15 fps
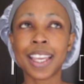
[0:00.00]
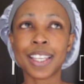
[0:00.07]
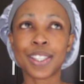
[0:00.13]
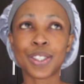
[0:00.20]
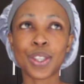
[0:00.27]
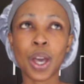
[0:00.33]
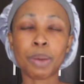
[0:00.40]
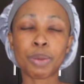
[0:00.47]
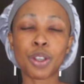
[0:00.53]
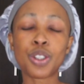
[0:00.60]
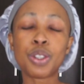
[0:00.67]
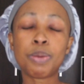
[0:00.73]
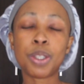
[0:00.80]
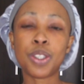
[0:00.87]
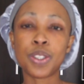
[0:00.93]
So I'm going
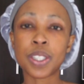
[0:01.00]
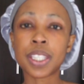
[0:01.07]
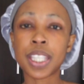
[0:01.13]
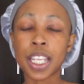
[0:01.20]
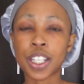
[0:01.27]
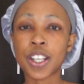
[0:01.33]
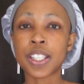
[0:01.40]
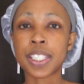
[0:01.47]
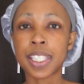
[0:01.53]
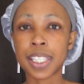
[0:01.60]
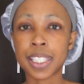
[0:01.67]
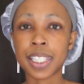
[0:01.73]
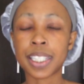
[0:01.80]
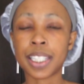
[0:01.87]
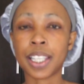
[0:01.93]
to be using that
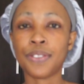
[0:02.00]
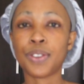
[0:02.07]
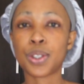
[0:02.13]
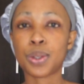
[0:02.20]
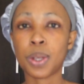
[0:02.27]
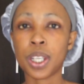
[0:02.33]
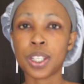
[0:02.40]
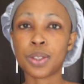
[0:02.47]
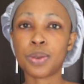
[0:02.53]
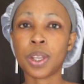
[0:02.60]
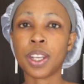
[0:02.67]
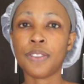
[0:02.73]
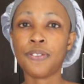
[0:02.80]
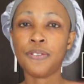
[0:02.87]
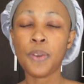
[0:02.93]
consistently for
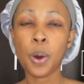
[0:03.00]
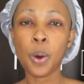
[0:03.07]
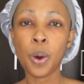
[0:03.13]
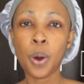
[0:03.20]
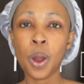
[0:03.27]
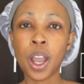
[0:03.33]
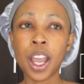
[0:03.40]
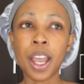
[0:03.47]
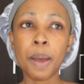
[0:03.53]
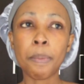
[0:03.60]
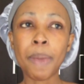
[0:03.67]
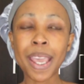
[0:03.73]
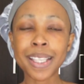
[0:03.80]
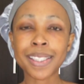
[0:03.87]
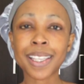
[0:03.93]
2024.
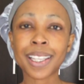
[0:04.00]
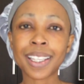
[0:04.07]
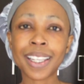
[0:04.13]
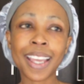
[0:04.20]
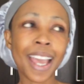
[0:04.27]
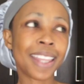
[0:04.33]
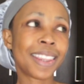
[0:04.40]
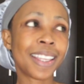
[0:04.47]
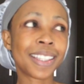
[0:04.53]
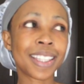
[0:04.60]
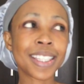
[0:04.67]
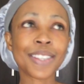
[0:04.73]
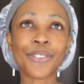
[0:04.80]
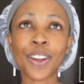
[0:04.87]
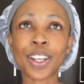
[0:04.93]
Basically, I think
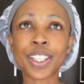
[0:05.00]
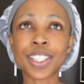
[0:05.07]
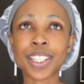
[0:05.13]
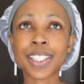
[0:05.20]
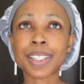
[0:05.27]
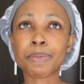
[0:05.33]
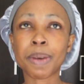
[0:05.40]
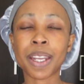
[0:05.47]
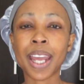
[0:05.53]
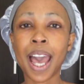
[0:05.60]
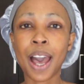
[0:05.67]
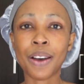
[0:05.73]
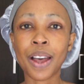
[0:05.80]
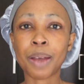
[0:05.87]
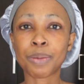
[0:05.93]
this vlog is just about
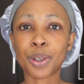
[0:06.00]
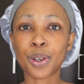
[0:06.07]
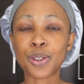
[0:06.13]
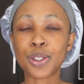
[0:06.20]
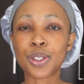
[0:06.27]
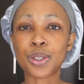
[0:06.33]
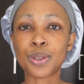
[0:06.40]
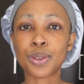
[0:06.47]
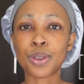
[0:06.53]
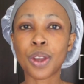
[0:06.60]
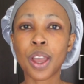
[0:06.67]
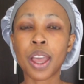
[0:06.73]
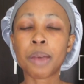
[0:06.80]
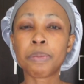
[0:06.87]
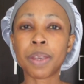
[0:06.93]
how I'm going to
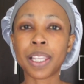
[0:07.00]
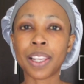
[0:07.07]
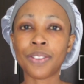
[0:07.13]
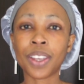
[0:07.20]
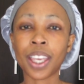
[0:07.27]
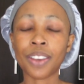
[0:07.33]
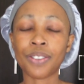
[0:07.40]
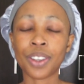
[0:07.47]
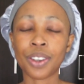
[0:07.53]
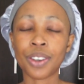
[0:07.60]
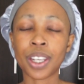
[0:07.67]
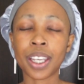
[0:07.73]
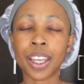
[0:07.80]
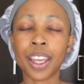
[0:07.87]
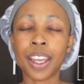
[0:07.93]
be living a
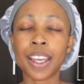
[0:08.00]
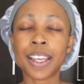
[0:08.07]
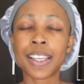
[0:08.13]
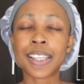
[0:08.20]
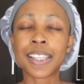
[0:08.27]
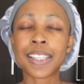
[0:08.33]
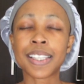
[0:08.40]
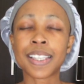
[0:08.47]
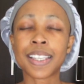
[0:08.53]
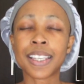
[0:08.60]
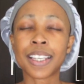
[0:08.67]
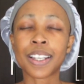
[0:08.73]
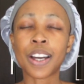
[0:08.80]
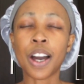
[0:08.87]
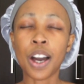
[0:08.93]
very
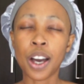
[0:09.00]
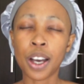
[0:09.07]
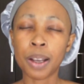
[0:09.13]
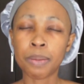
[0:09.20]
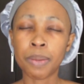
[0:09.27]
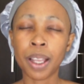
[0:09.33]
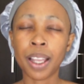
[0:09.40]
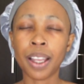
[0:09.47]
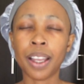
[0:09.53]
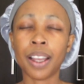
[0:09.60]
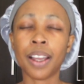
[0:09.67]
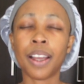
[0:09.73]
calm